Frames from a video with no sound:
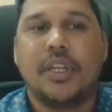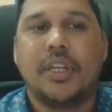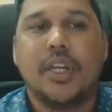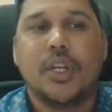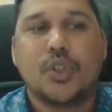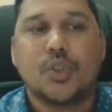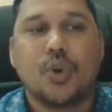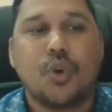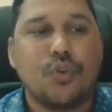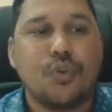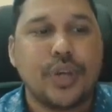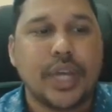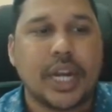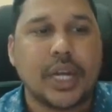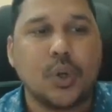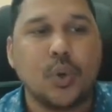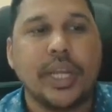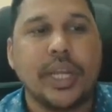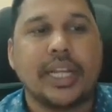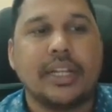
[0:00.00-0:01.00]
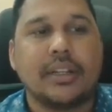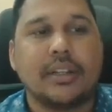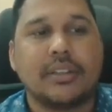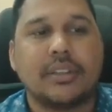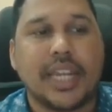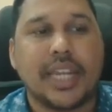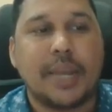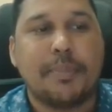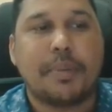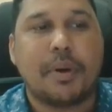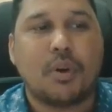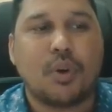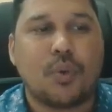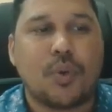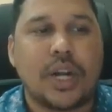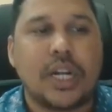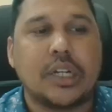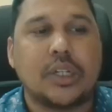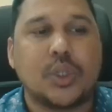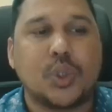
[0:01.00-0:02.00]
So we are doing 3 power
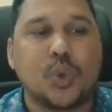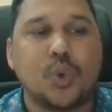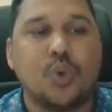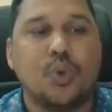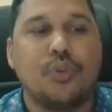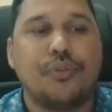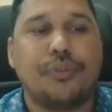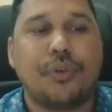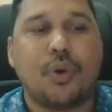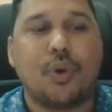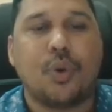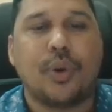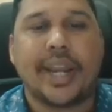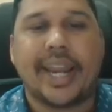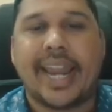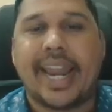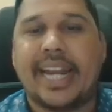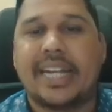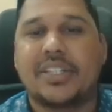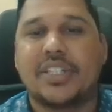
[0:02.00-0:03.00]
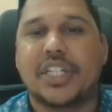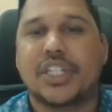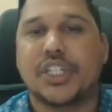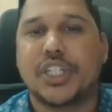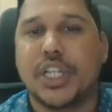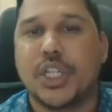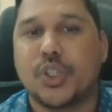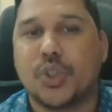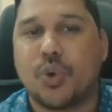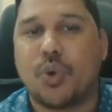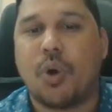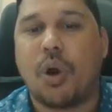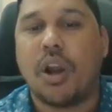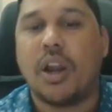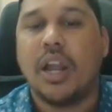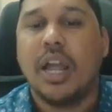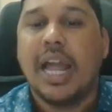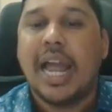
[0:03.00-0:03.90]
1, 2, 4, 8, 16, so on,